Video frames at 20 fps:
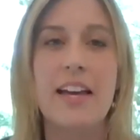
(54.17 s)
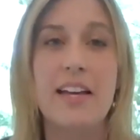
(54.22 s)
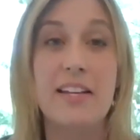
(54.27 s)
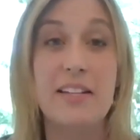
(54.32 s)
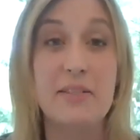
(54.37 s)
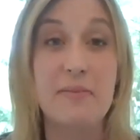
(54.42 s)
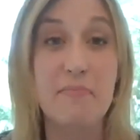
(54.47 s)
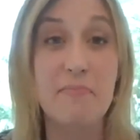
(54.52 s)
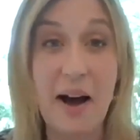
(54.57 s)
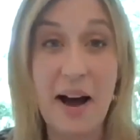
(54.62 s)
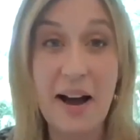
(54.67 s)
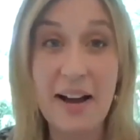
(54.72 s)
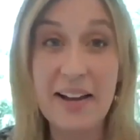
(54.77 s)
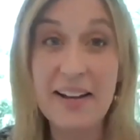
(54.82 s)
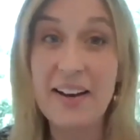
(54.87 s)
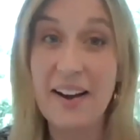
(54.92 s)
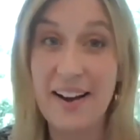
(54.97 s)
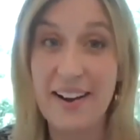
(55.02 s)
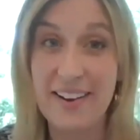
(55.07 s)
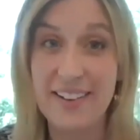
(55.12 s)
It is my
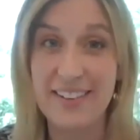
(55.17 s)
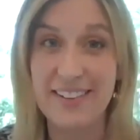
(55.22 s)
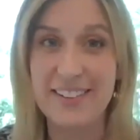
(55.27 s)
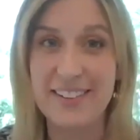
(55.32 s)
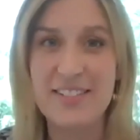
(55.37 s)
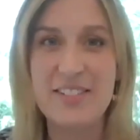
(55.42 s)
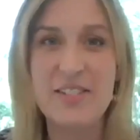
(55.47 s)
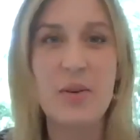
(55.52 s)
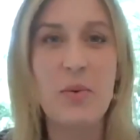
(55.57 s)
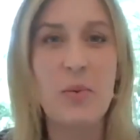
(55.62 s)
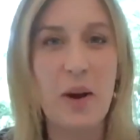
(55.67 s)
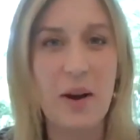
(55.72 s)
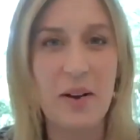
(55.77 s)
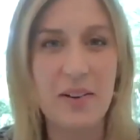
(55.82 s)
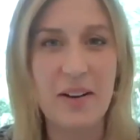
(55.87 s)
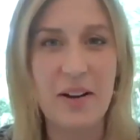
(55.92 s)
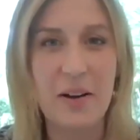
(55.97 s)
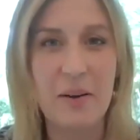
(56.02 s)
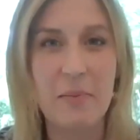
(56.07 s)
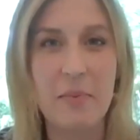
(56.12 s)
honor to
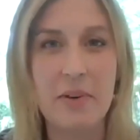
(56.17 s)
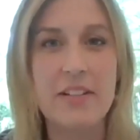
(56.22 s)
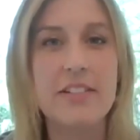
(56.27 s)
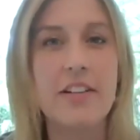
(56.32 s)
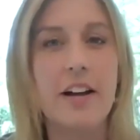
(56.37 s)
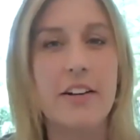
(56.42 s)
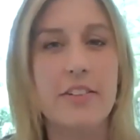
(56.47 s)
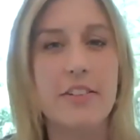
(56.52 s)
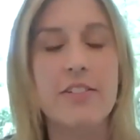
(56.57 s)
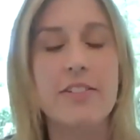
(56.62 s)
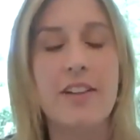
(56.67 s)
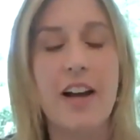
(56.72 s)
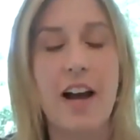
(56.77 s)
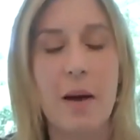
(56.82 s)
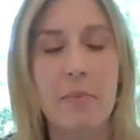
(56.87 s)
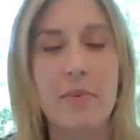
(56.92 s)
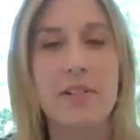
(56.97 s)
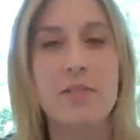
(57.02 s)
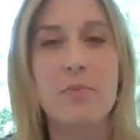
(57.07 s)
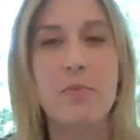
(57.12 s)
welcome Dr.
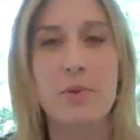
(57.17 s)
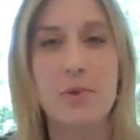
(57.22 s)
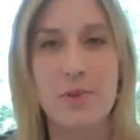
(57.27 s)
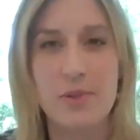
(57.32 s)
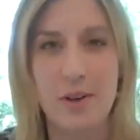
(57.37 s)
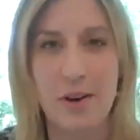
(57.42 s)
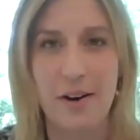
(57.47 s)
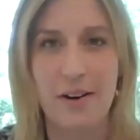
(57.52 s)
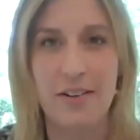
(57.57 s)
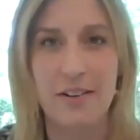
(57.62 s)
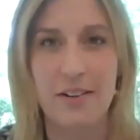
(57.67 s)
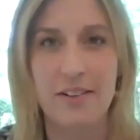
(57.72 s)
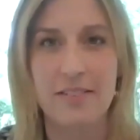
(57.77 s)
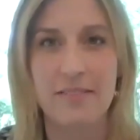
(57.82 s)
Thomas Broussard.